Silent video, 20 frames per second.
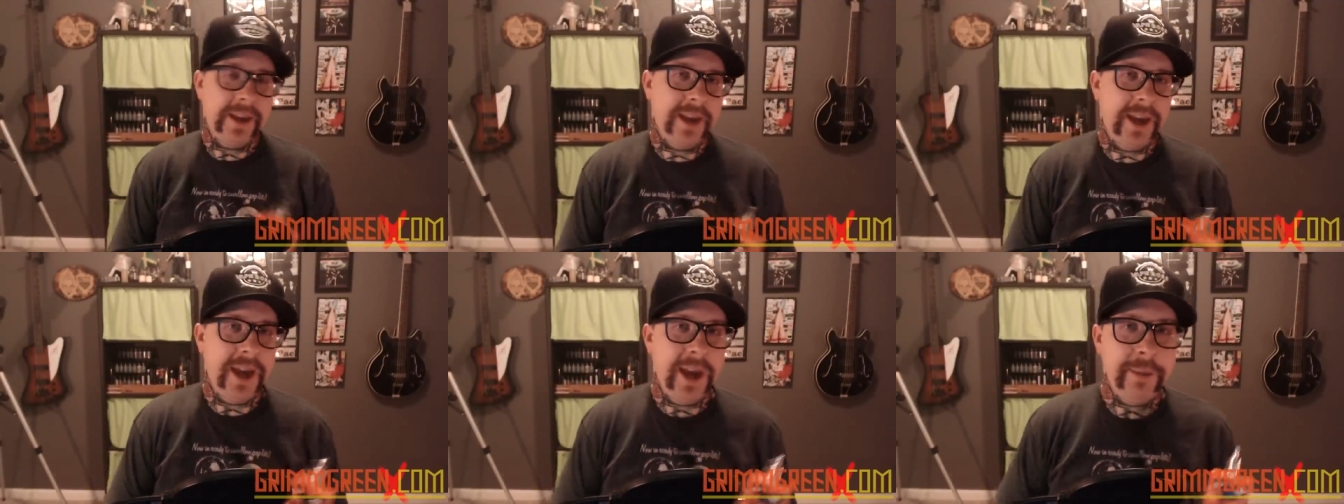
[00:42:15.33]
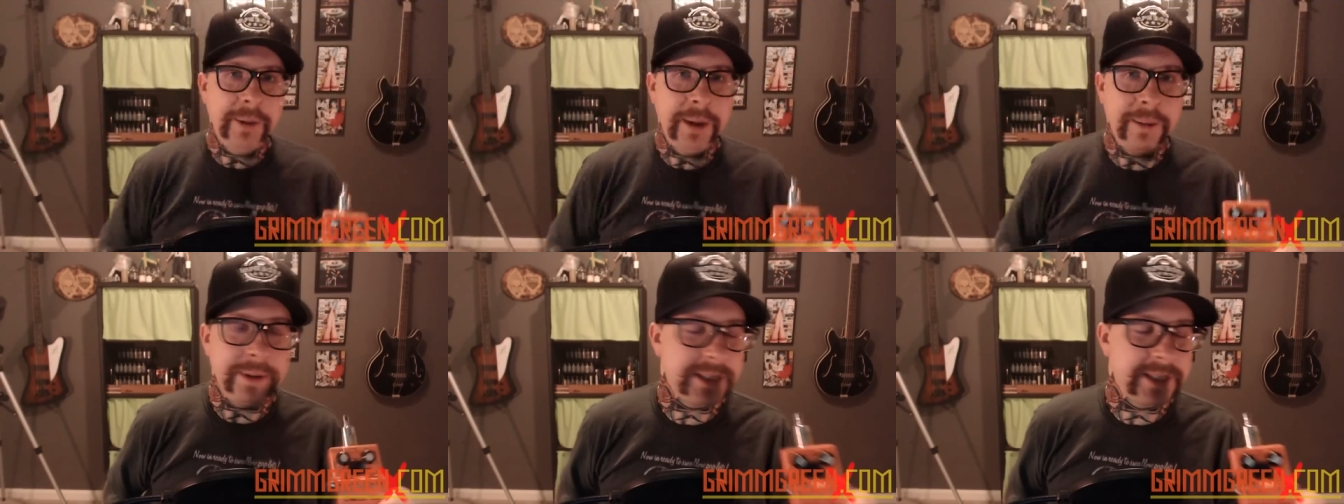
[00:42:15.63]

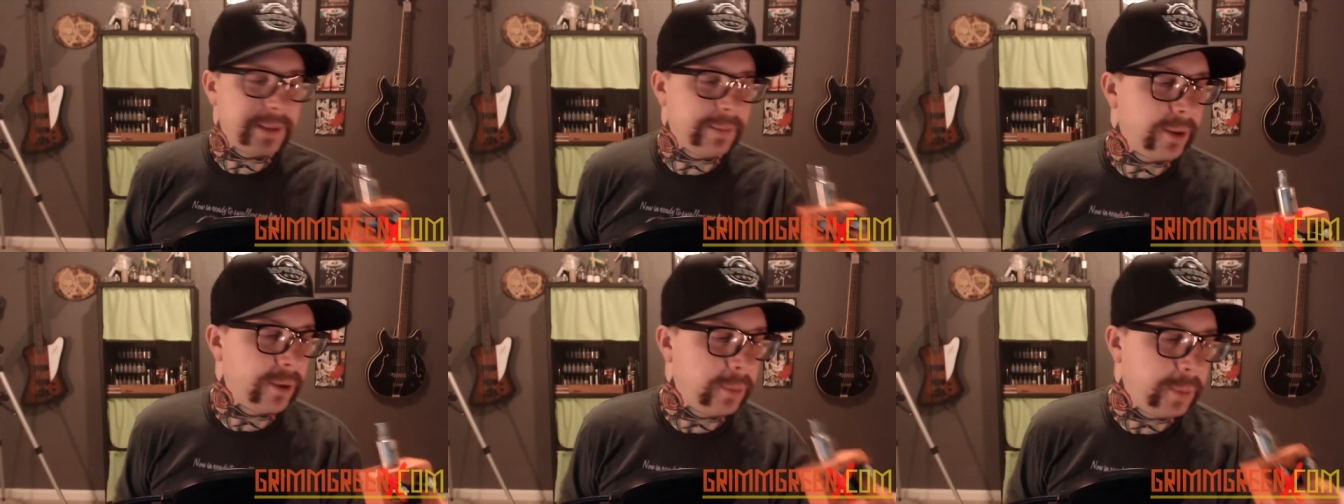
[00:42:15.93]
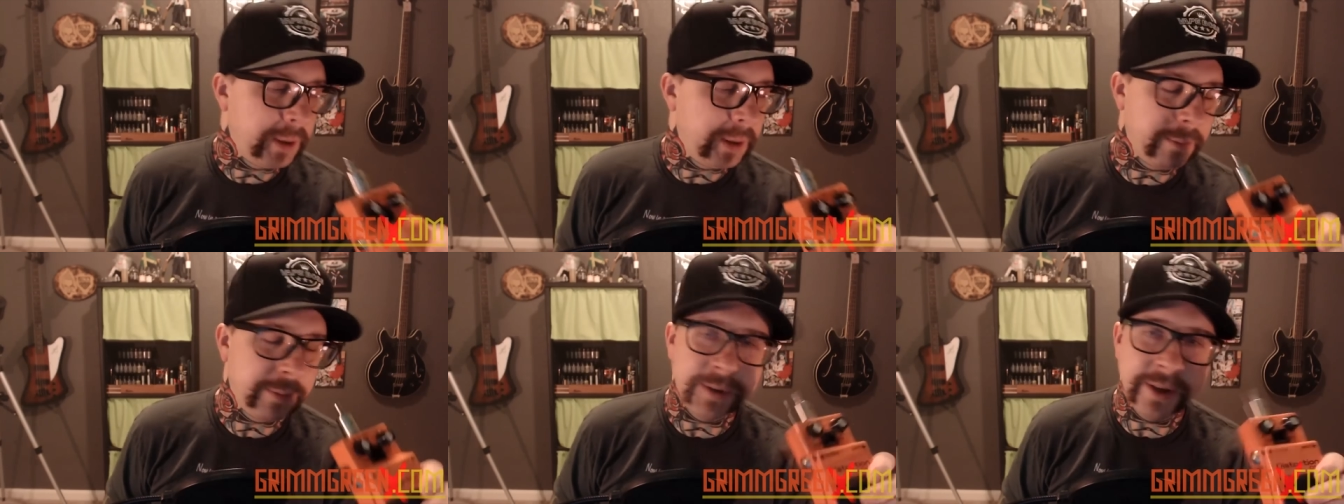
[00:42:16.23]
and maybe some other
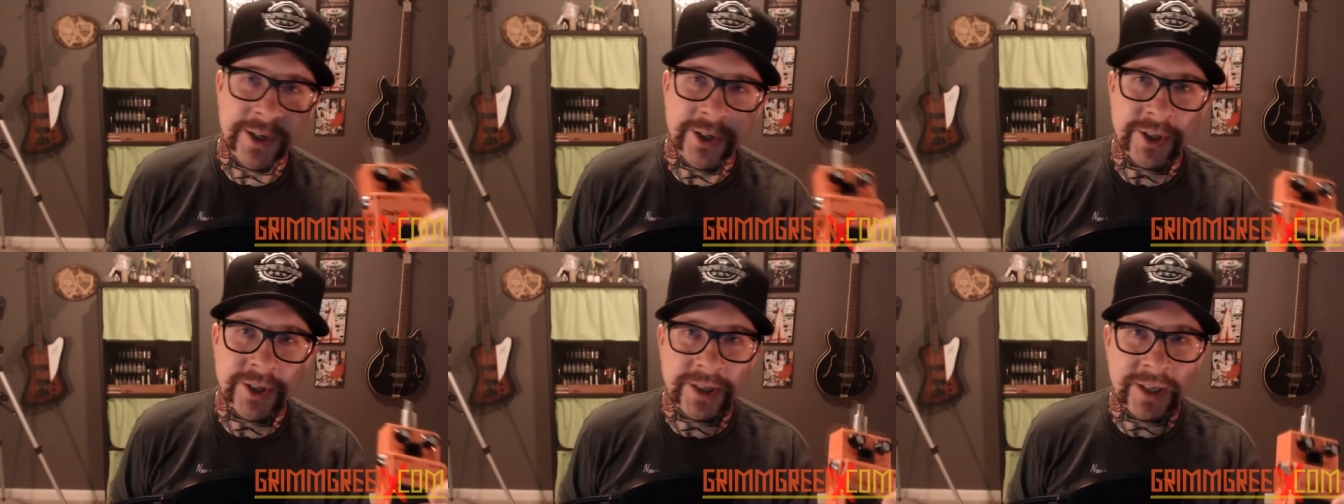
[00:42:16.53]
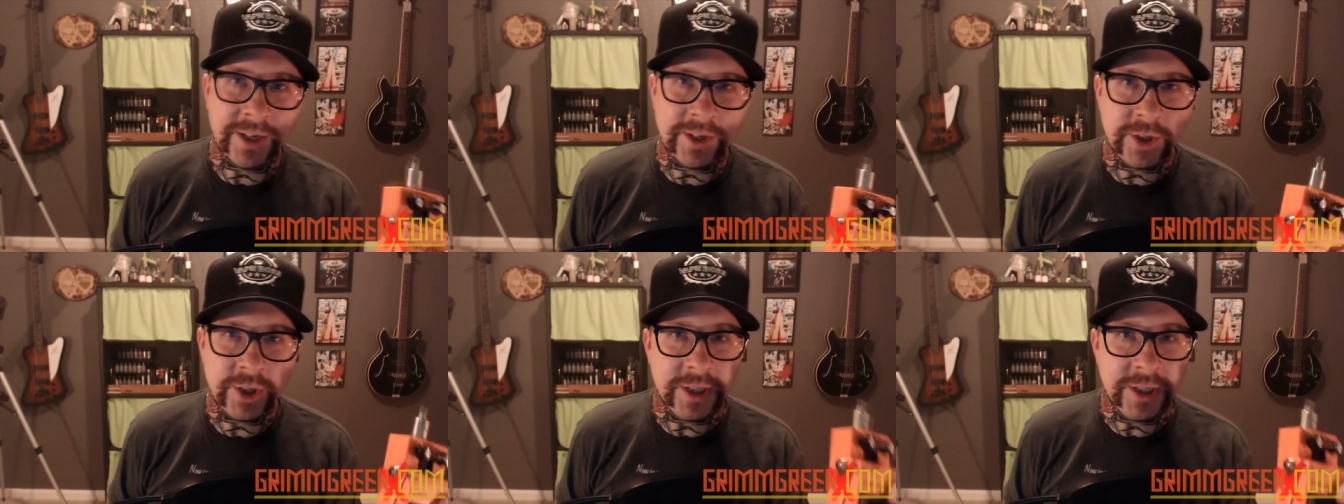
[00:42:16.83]
people. I just
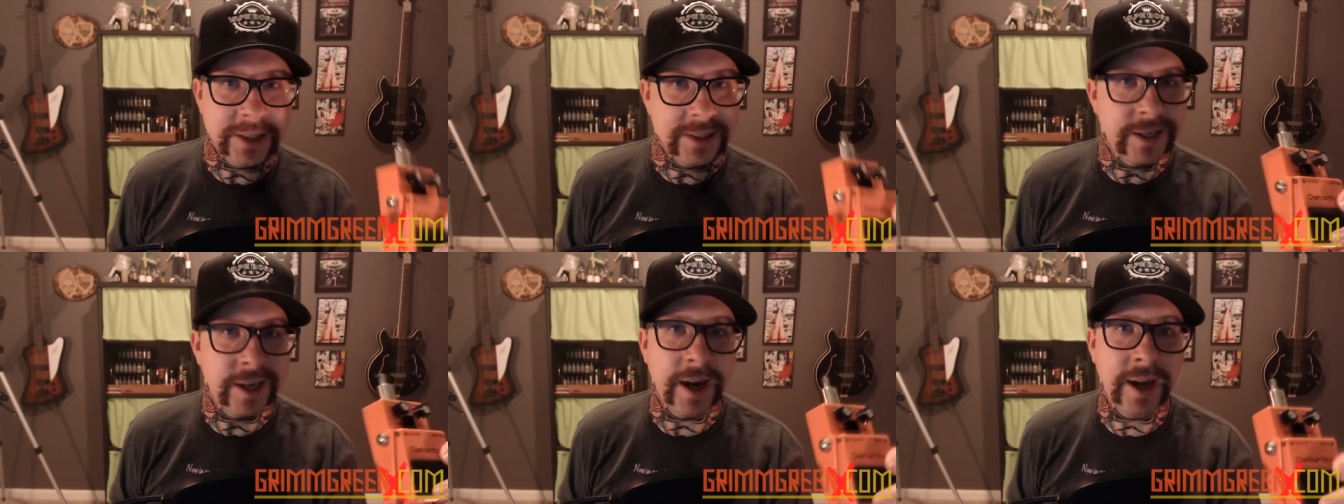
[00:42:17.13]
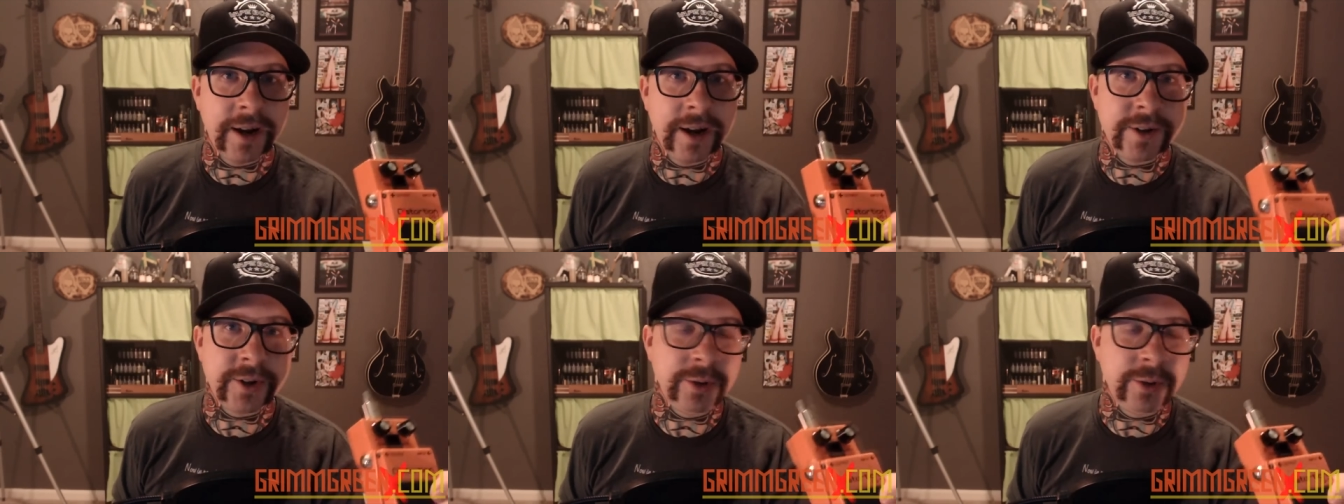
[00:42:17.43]
saw Cheeksy
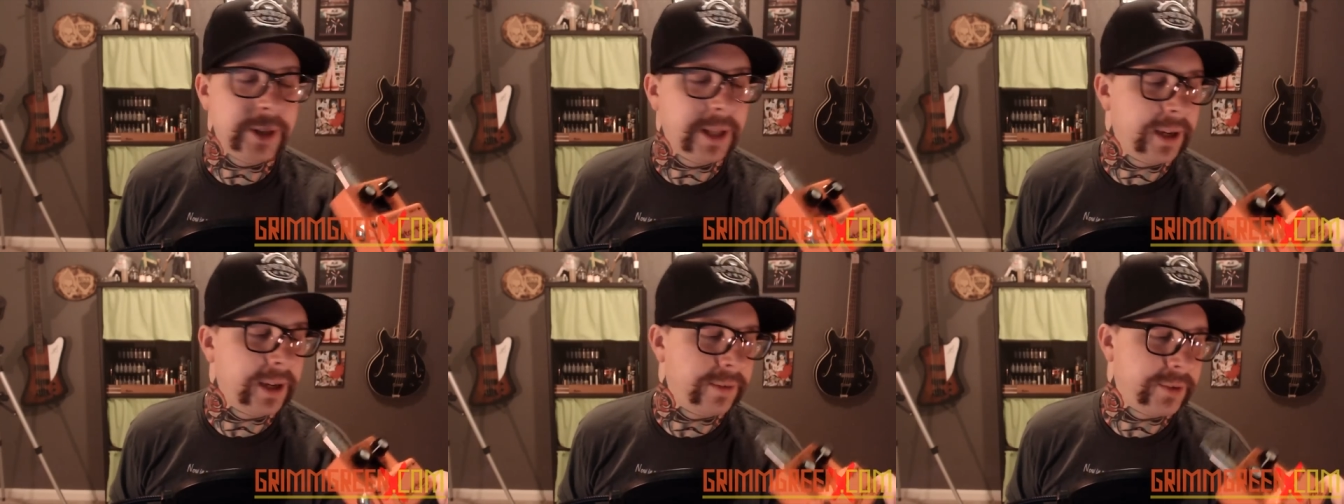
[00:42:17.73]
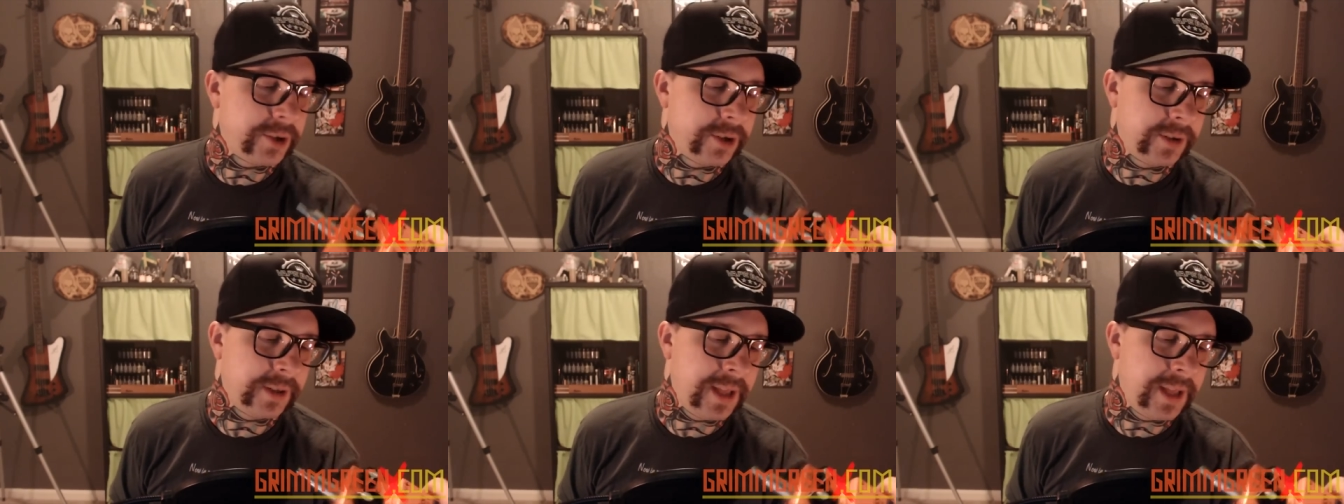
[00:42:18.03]
got a toot life
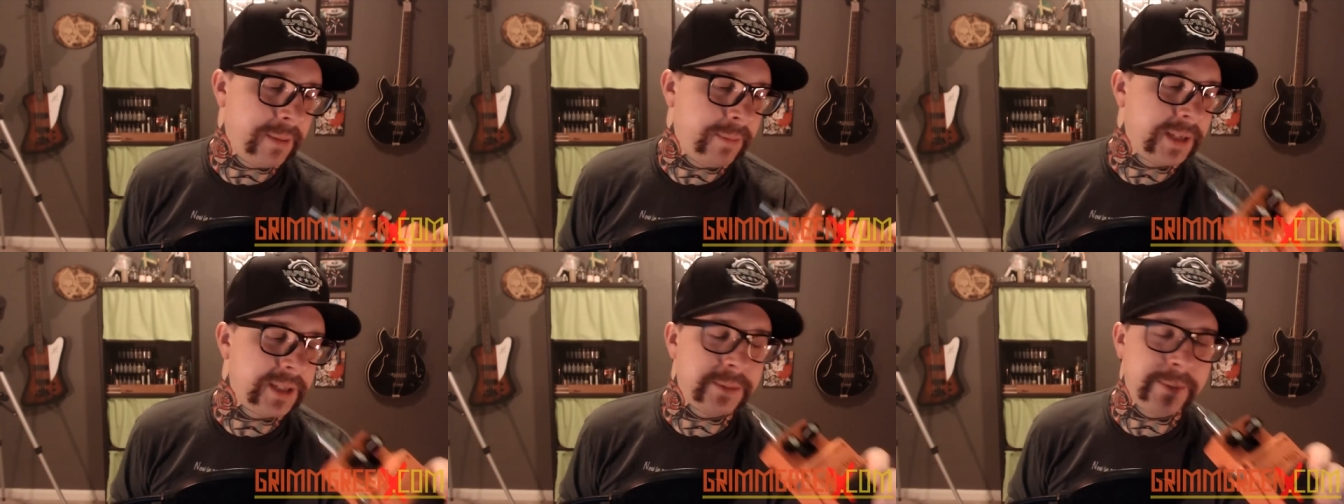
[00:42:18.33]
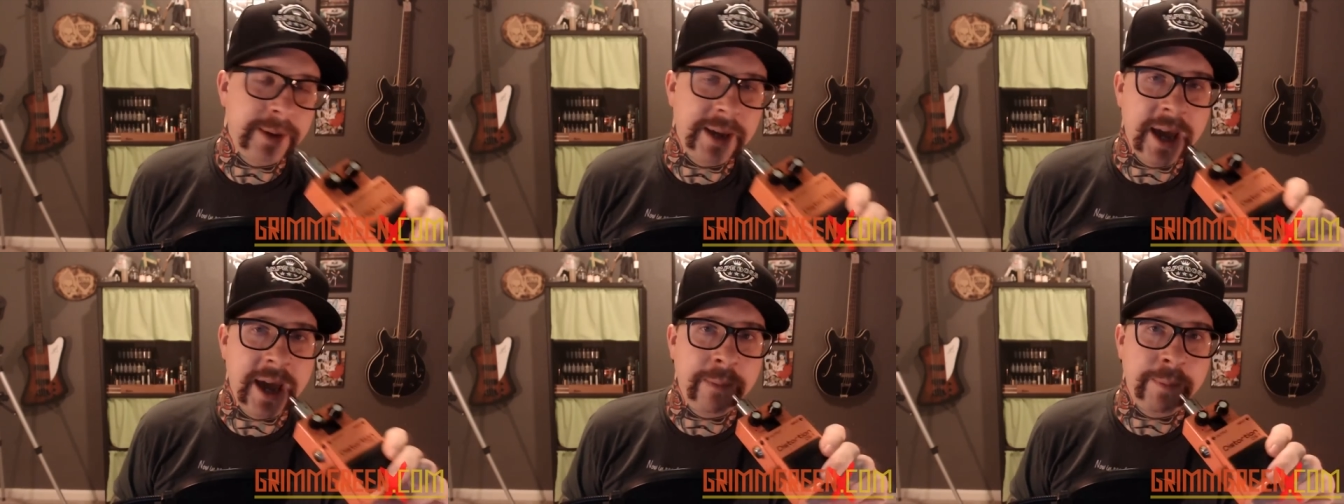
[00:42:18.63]
shirt, and that makes
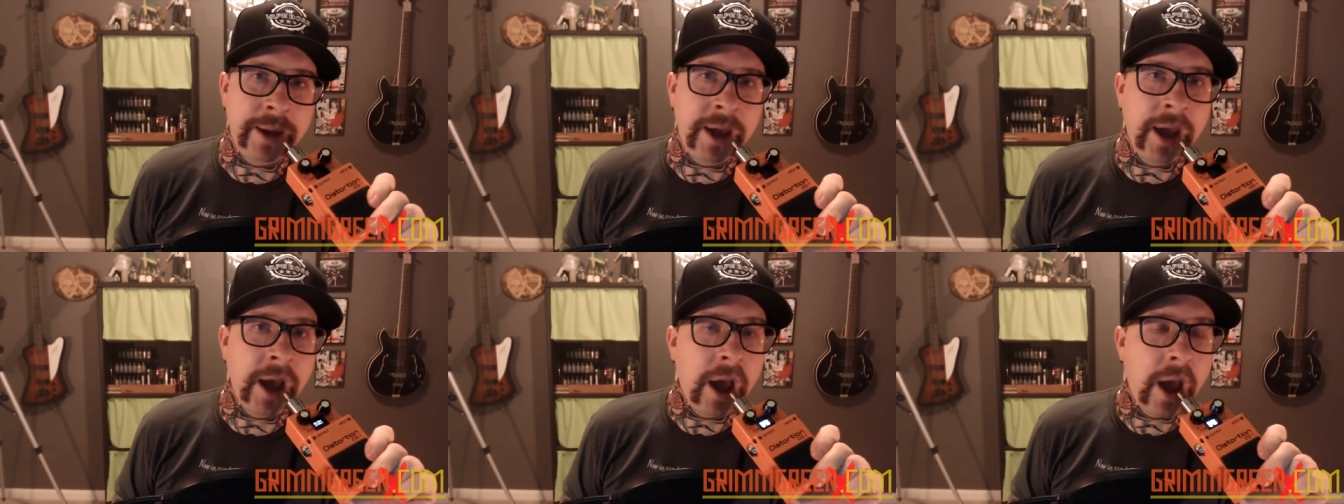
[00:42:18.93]
me happy.